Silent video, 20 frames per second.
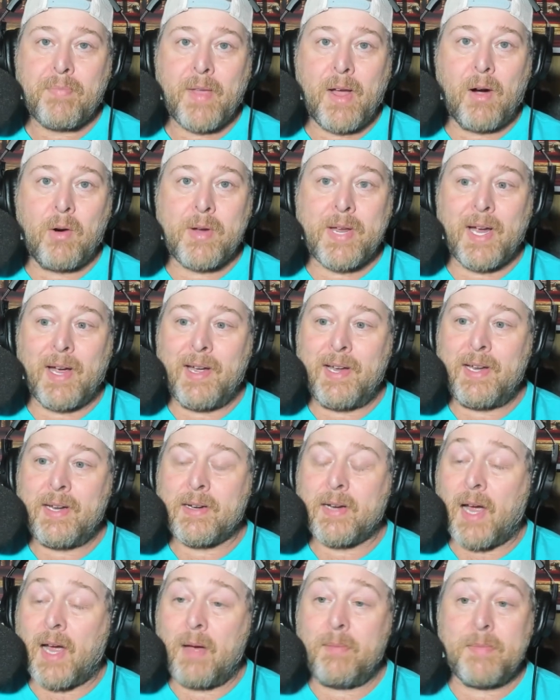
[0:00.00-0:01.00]
Okay?
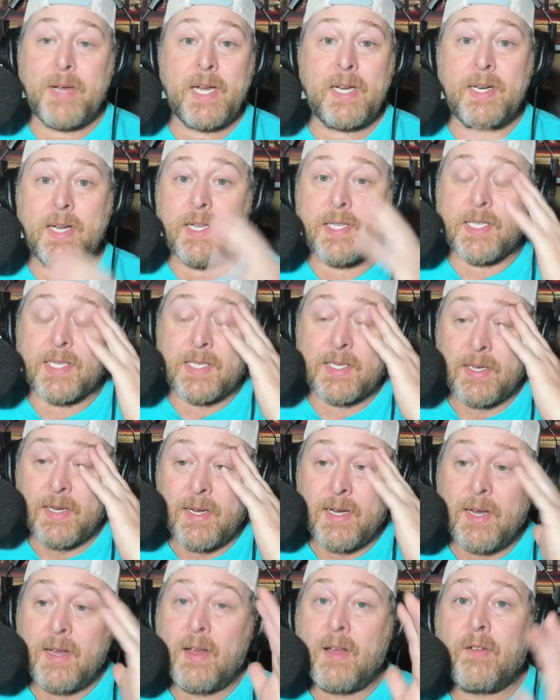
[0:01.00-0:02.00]
I mean, it's
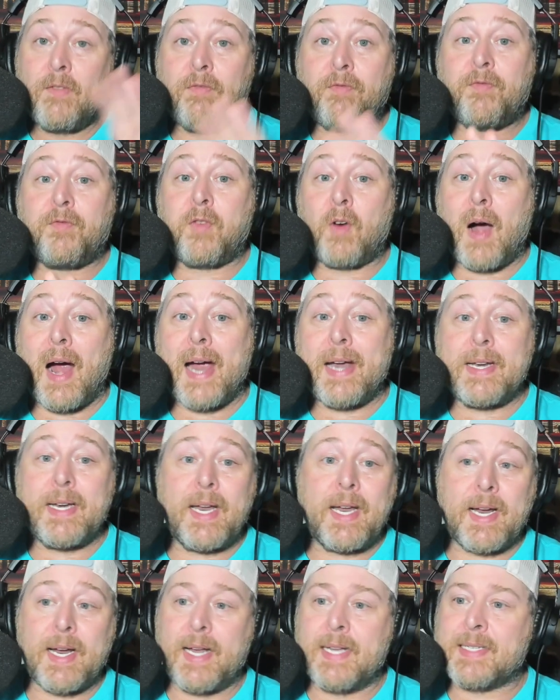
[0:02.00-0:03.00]

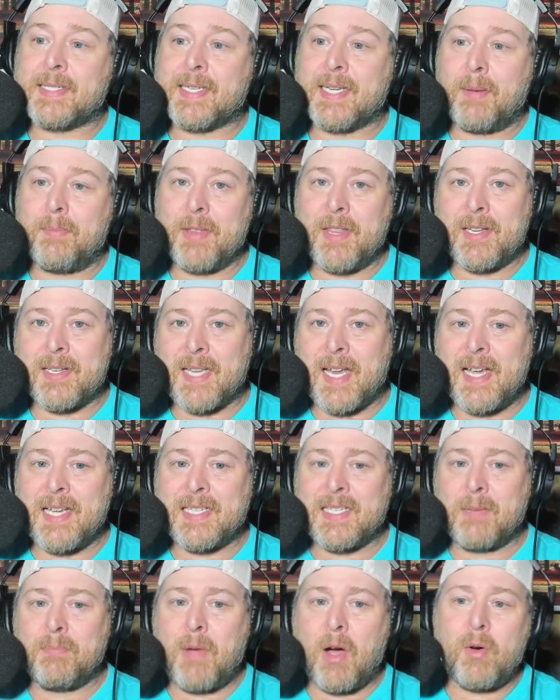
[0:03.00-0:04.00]
frightening. And some of the
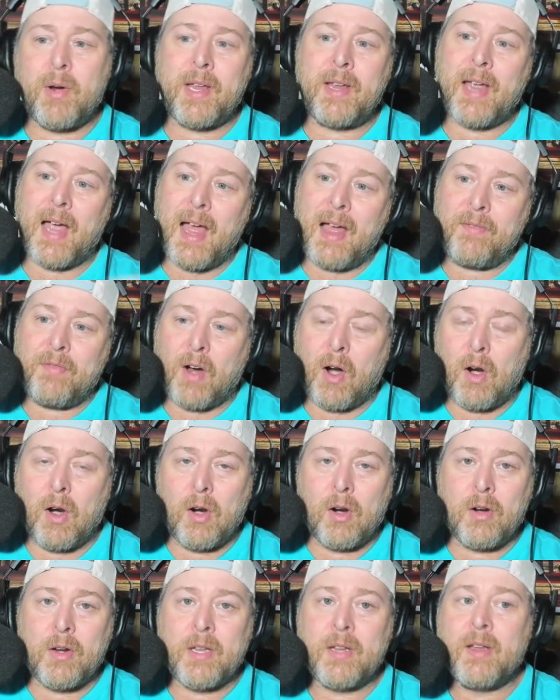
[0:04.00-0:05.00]
testimony I've
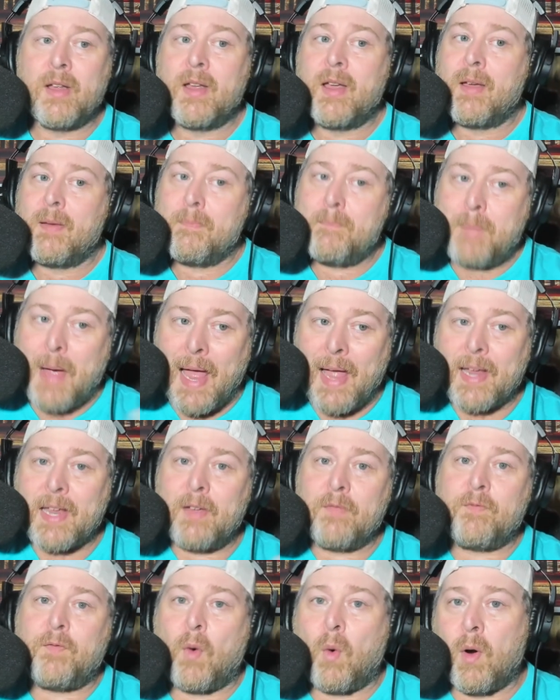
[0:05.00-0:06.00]
heard back
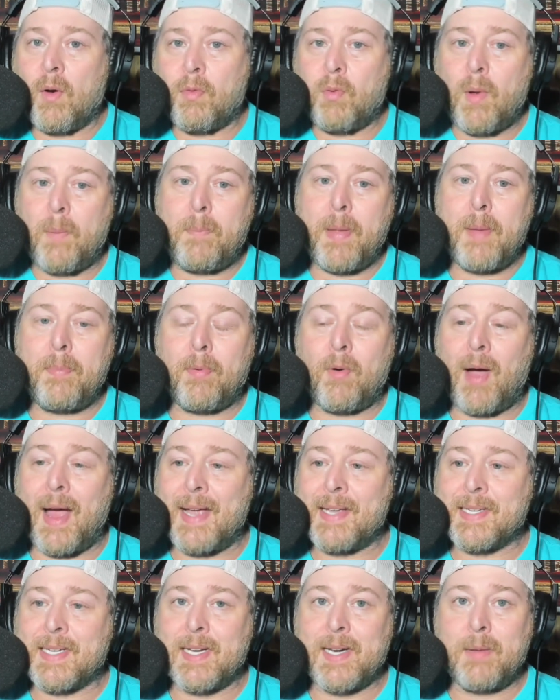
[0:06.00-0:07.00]
and forth with people
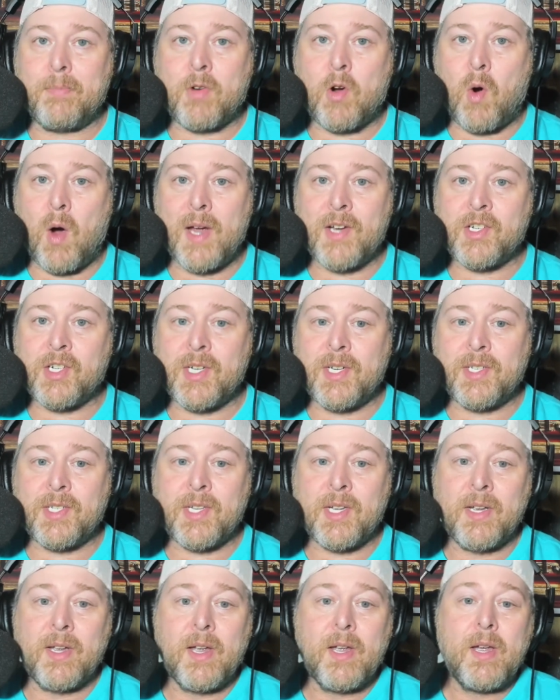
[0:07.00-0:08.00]
asking him
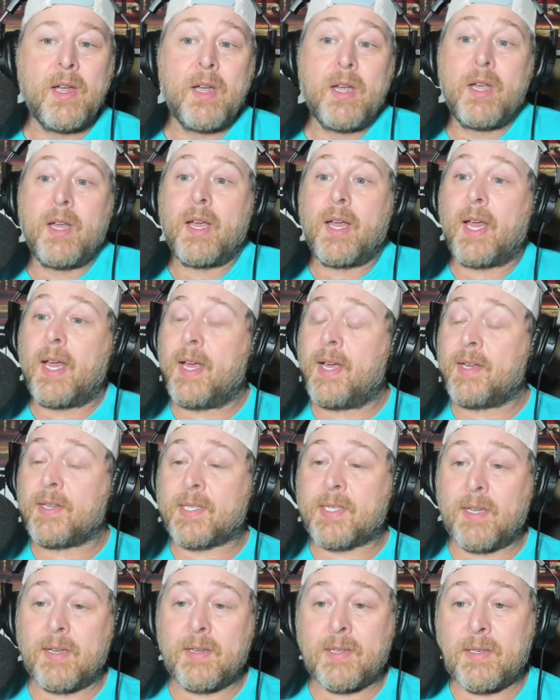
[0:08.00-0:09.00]
questions
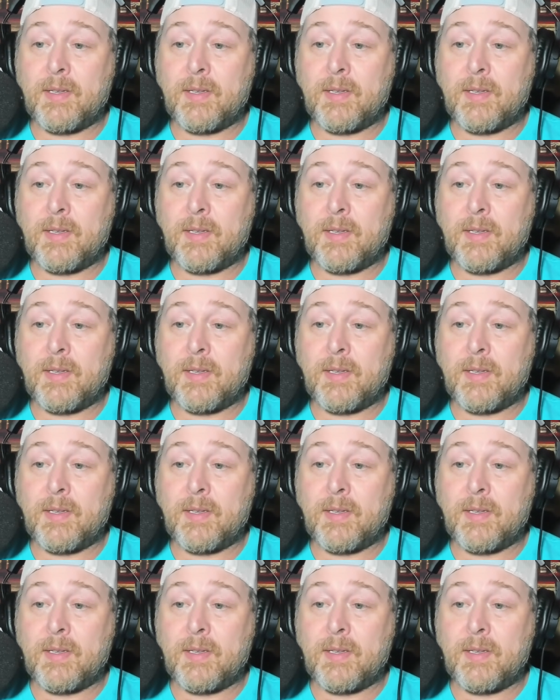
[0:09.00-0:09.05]
is,